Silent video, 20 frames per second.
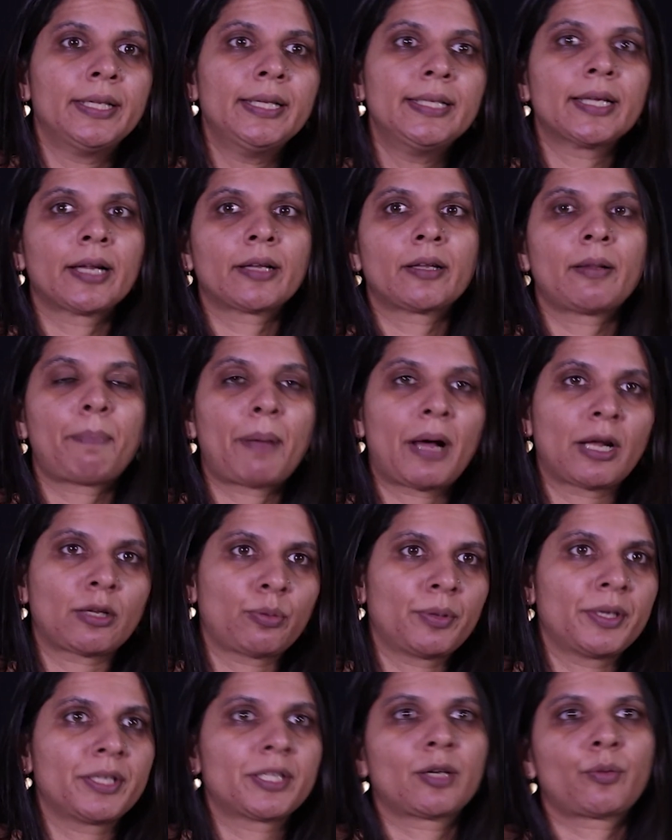these are the
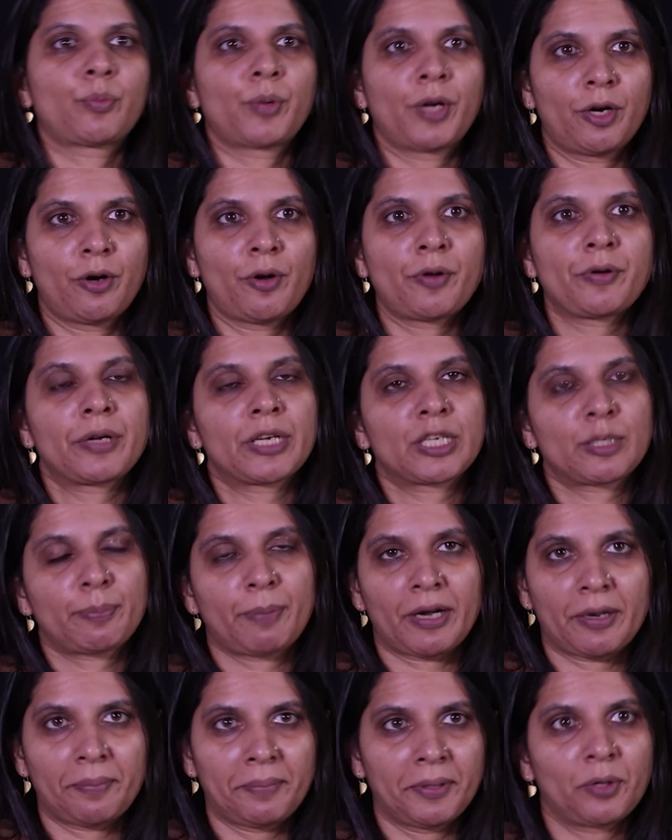pathways that we are going to
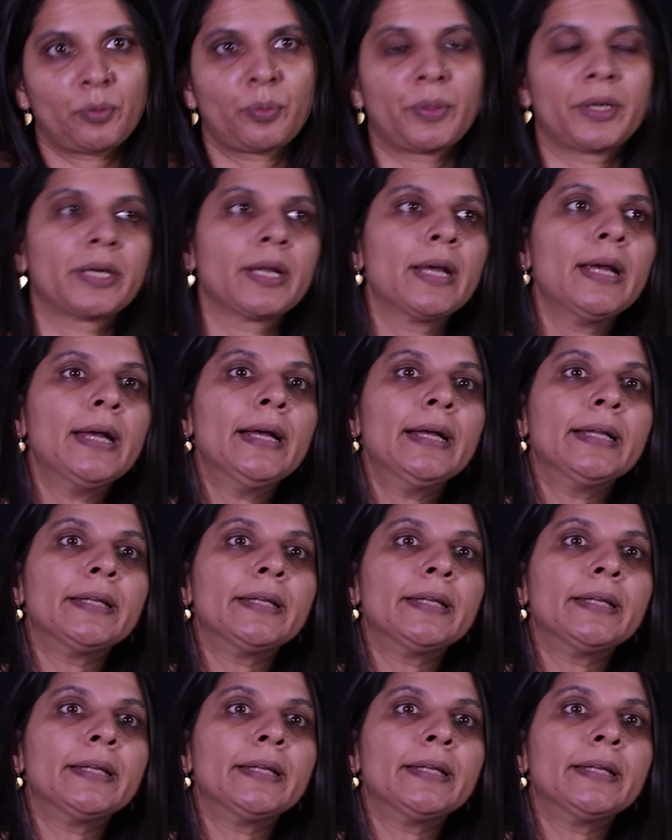experiment with.